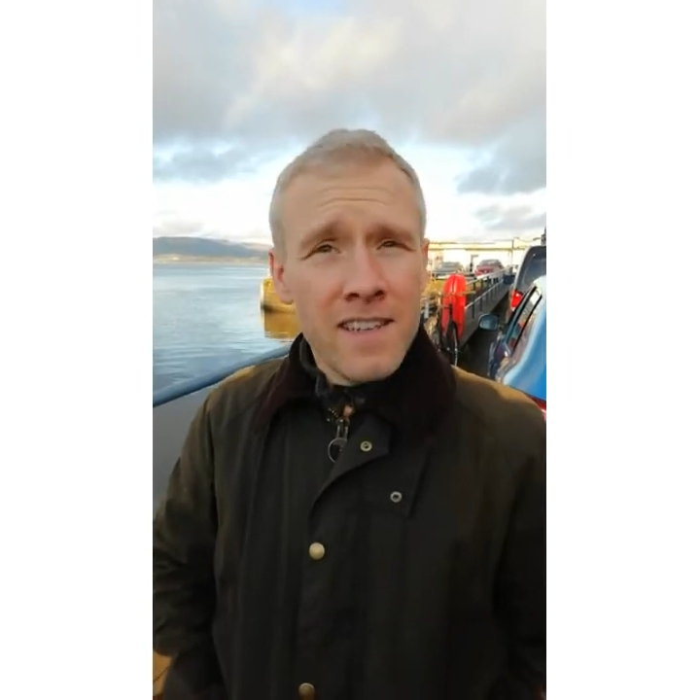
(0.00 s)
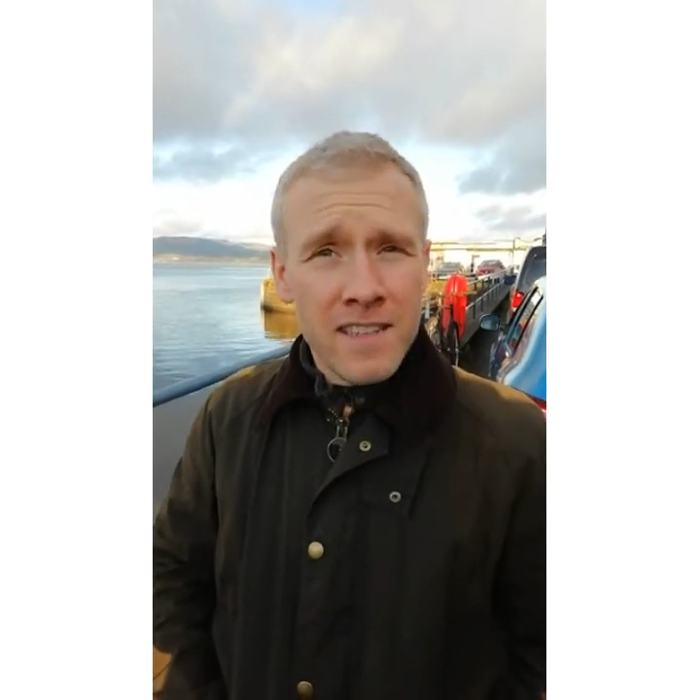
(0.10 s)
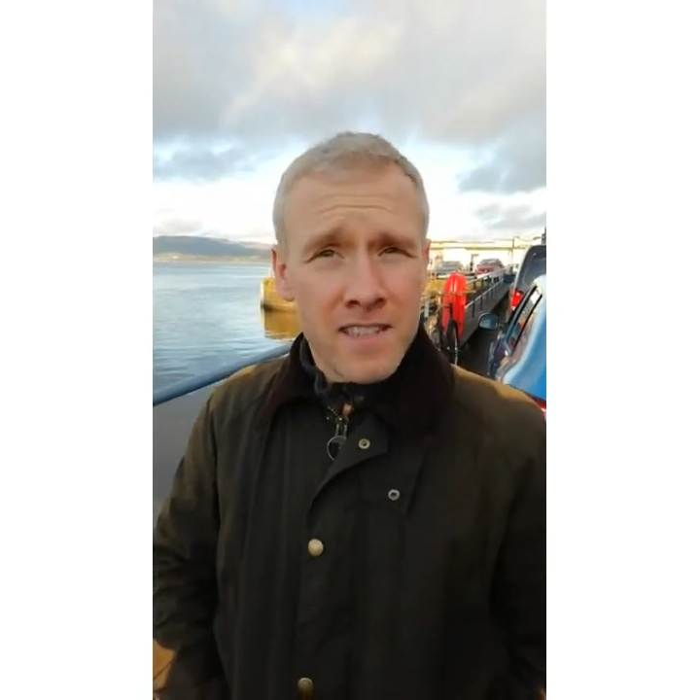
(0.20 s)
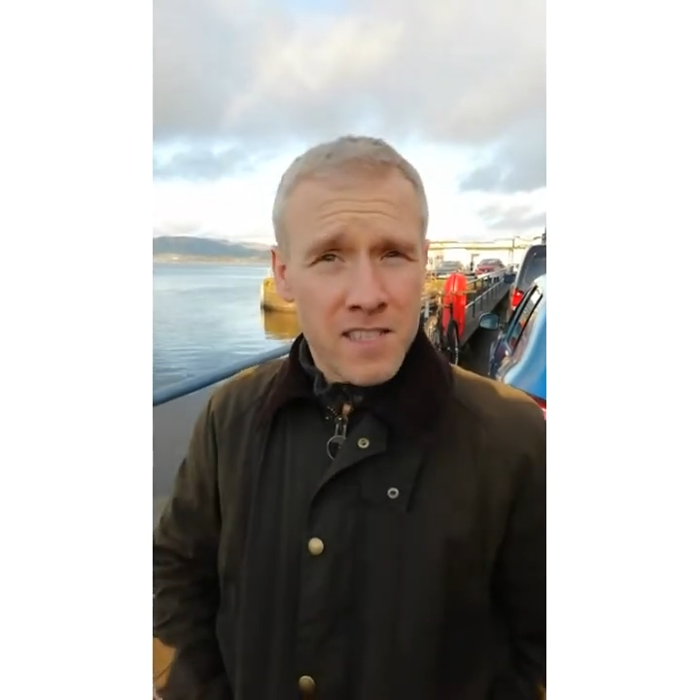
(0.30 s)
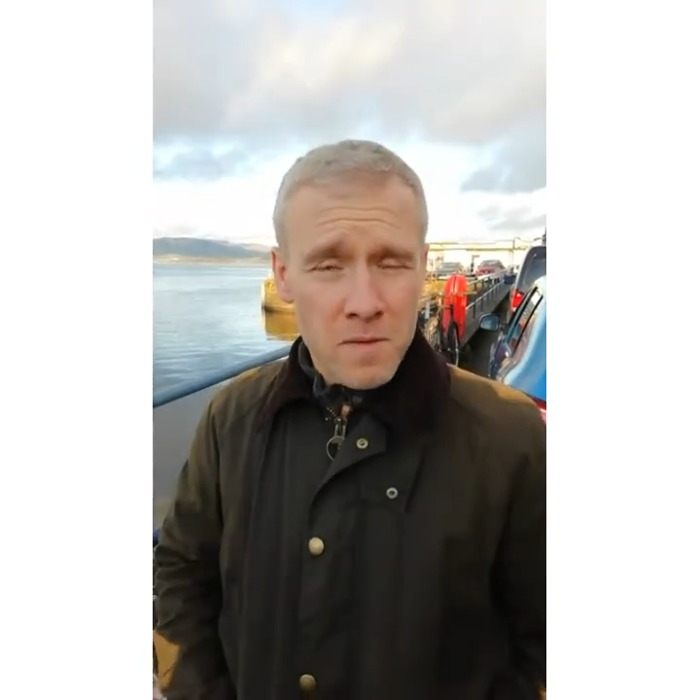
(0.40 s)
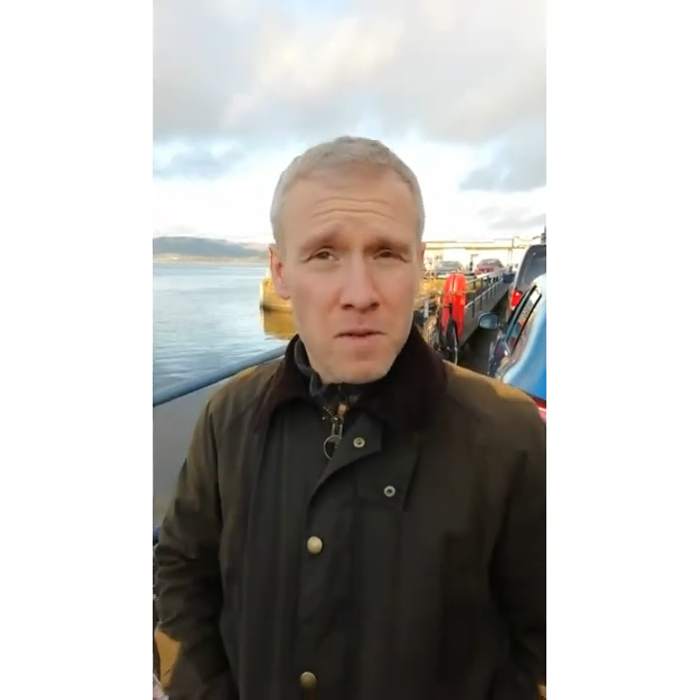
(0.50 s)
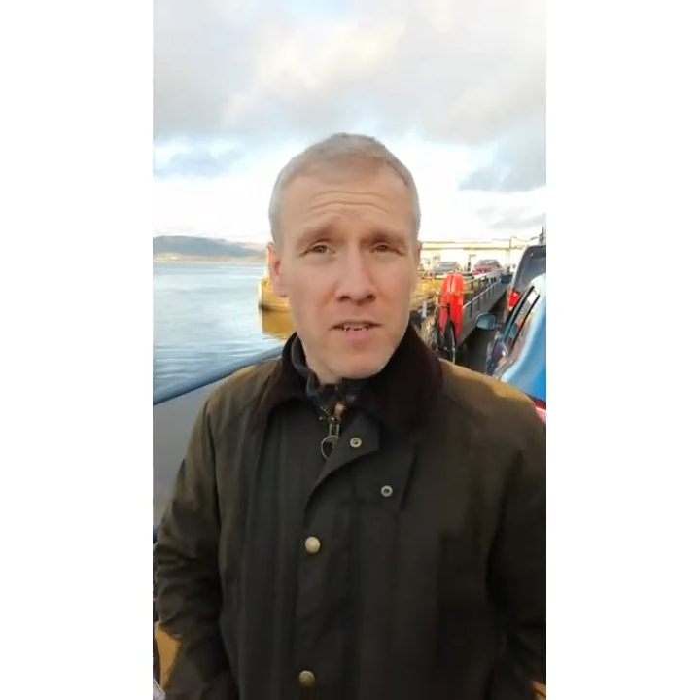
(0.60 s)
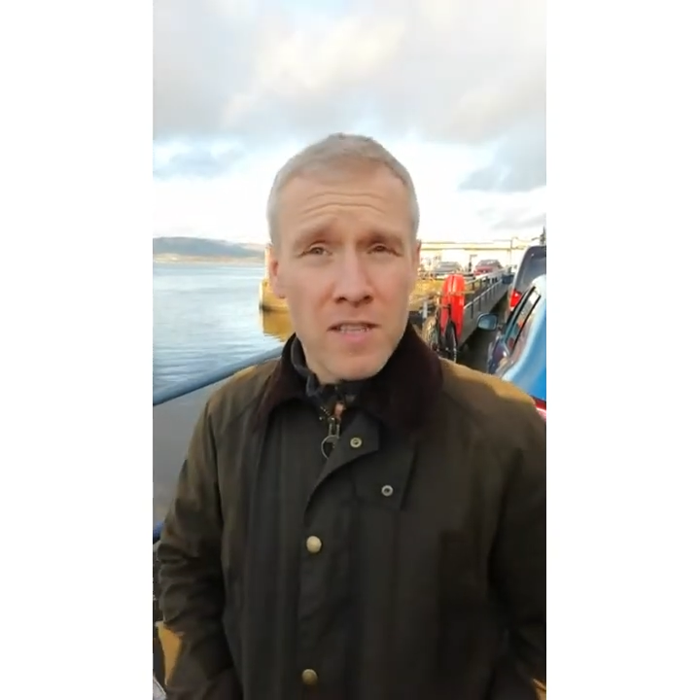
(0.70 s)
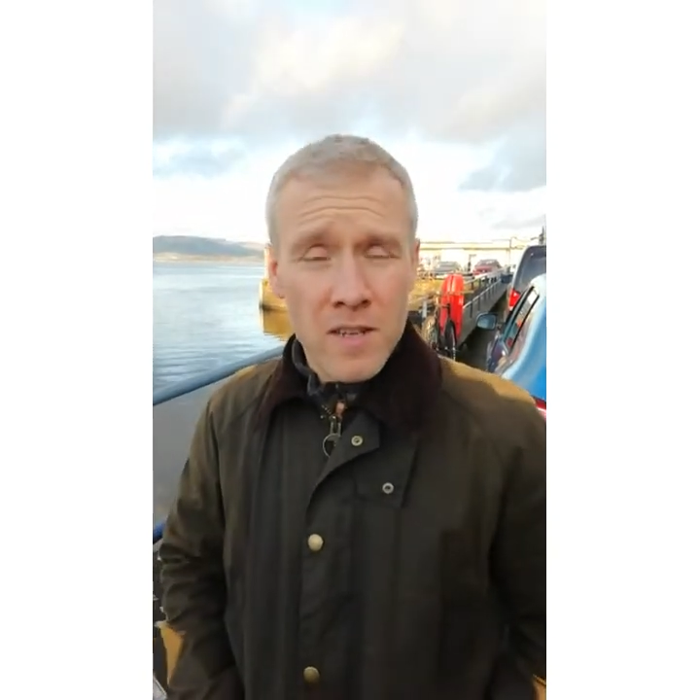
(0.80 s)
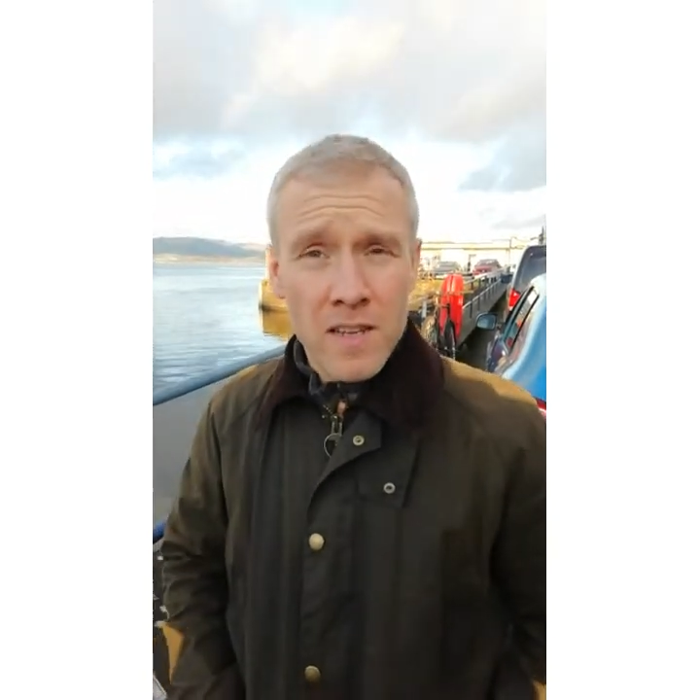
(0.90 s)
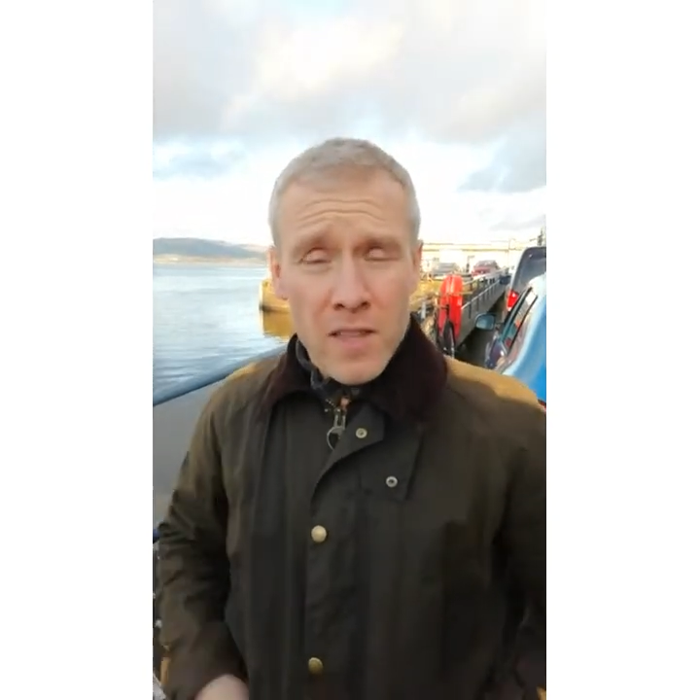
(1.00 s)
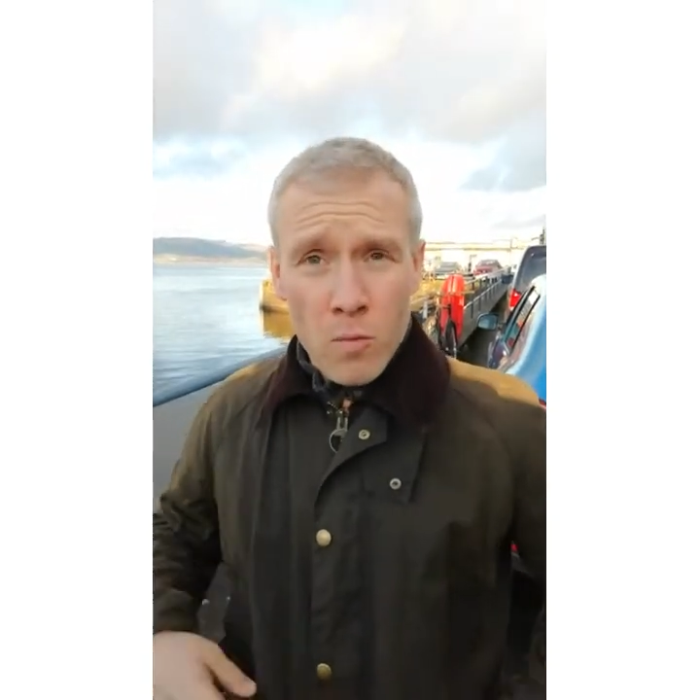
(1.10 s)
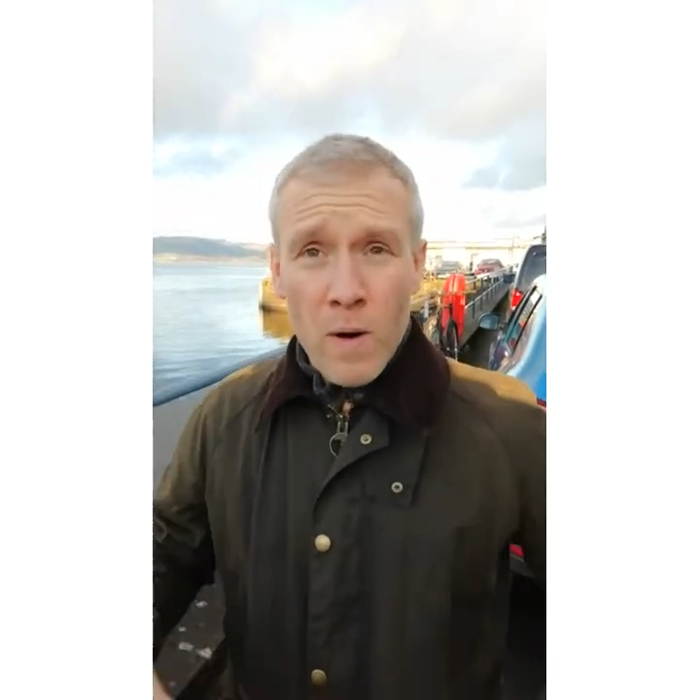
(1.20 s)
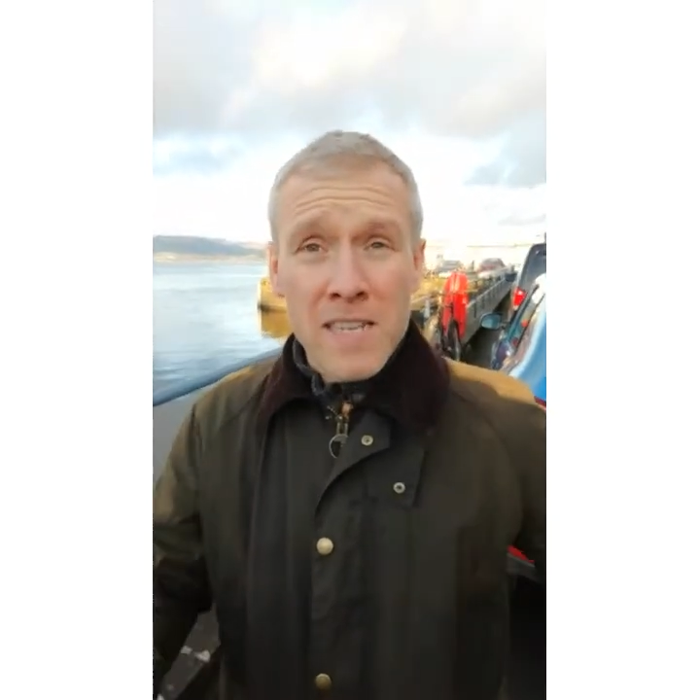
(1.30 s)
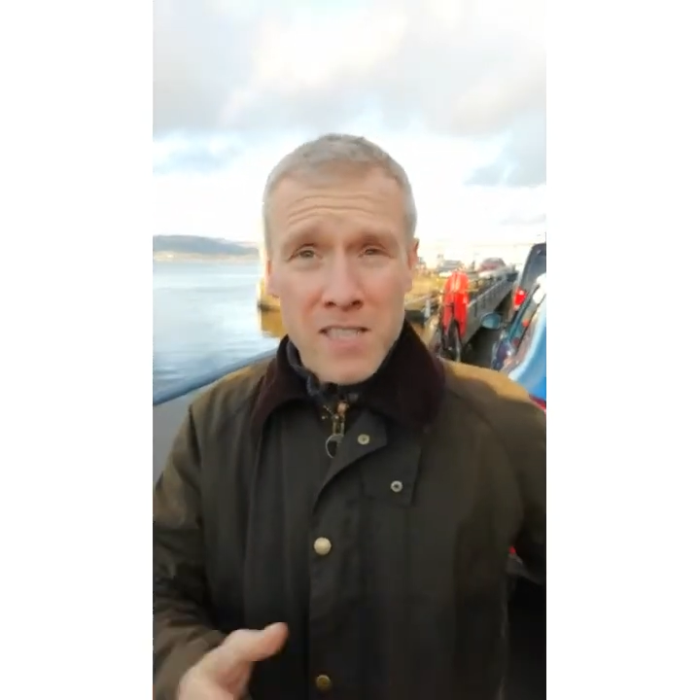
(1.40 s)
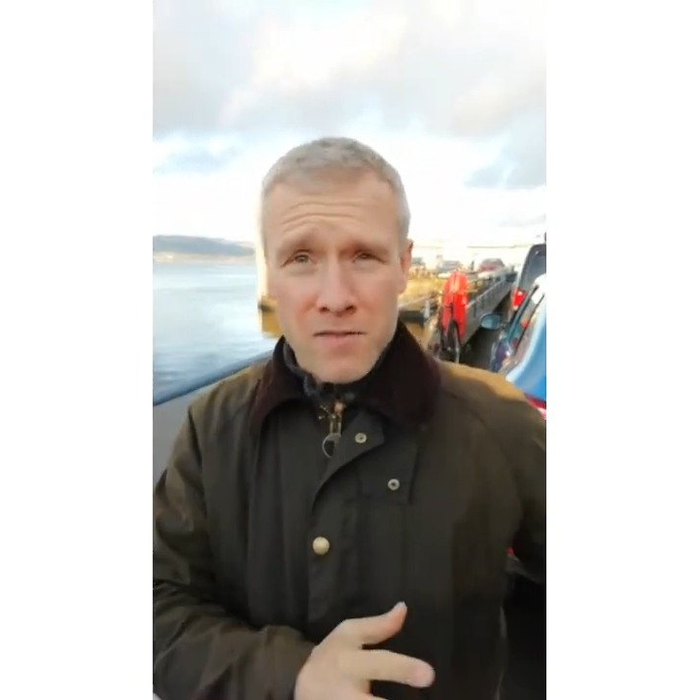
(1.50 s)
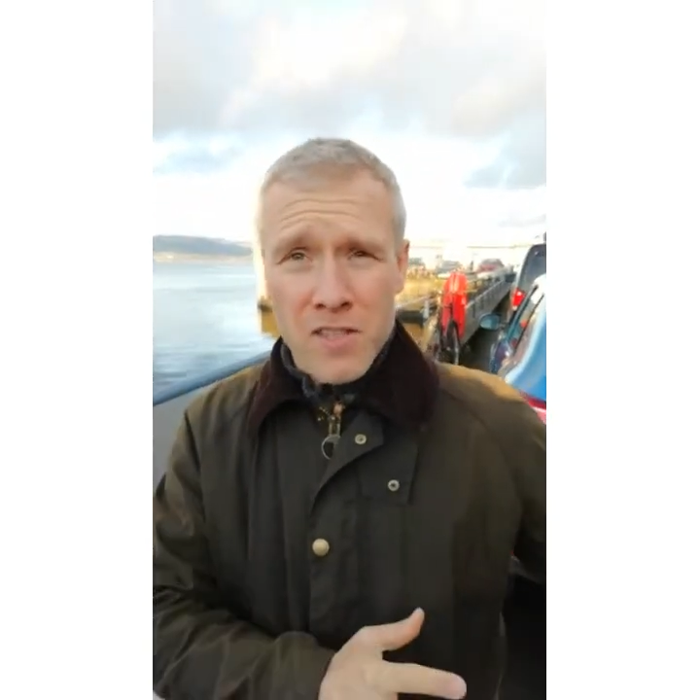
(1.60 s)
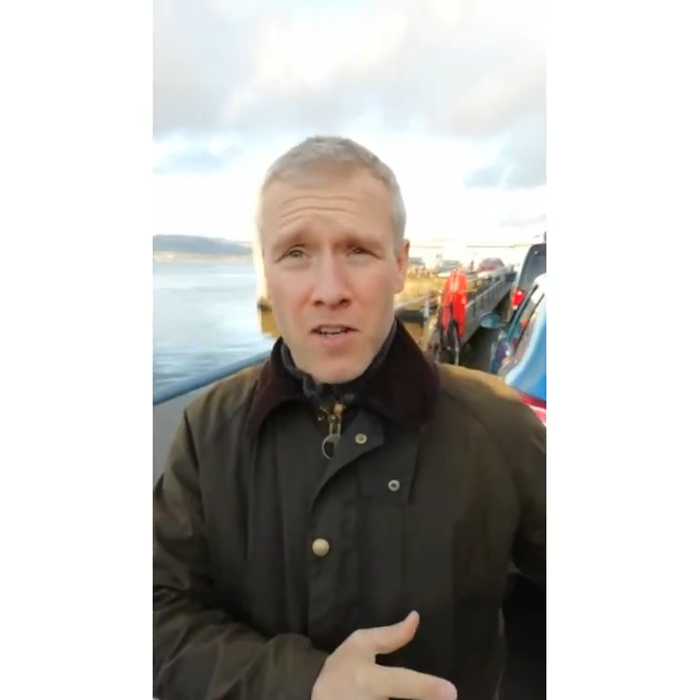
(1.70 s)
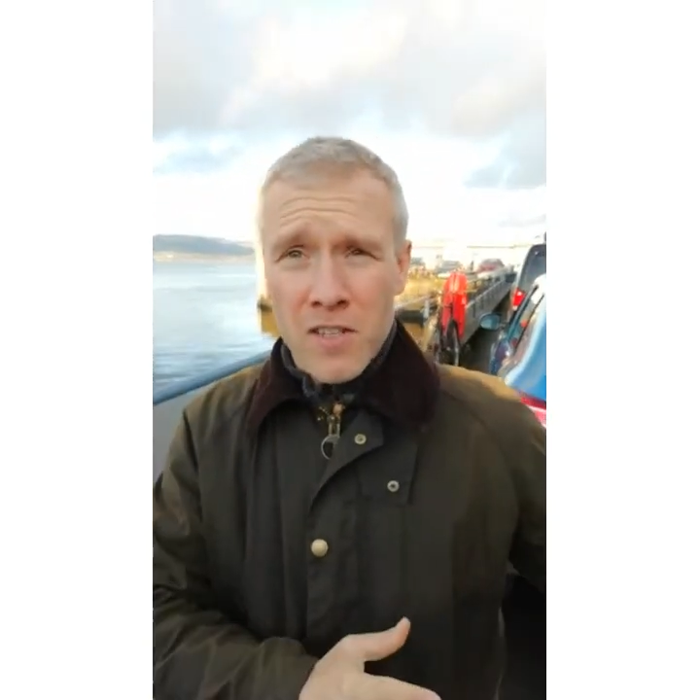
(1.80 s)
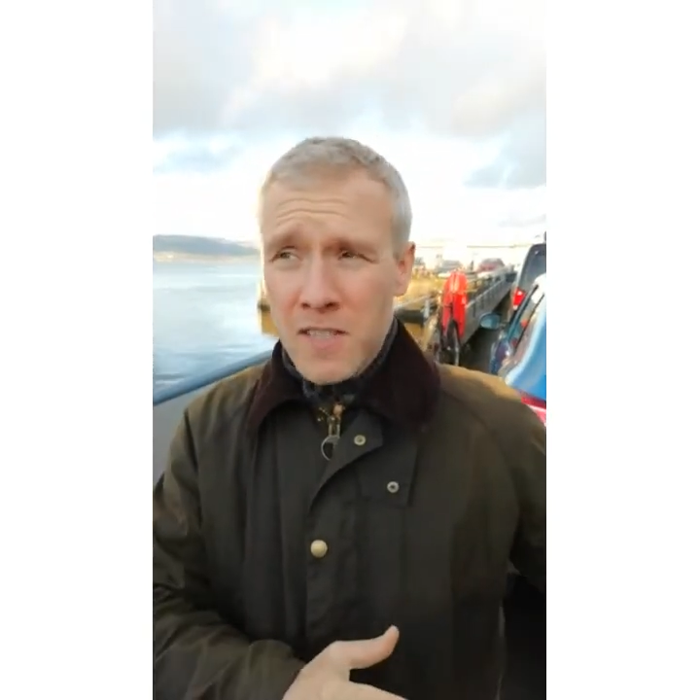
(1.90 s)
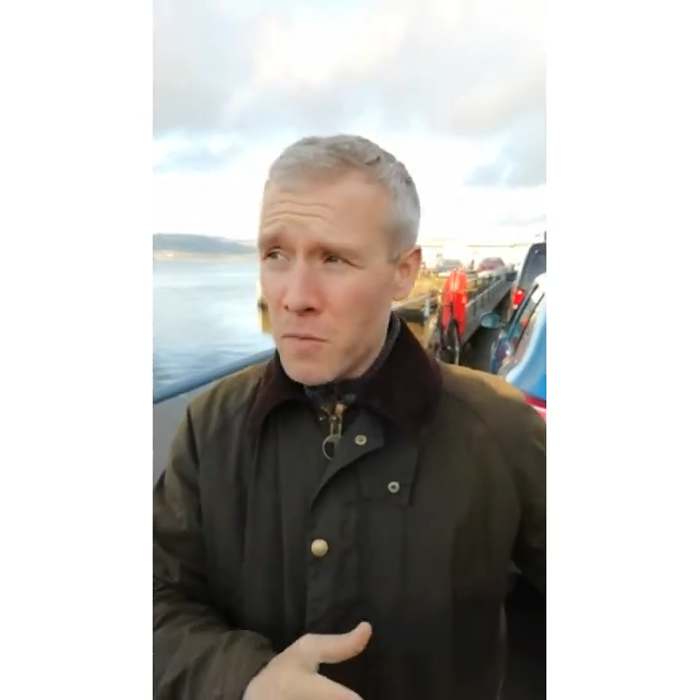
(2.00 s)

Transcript: in the summer in the west of Scotland,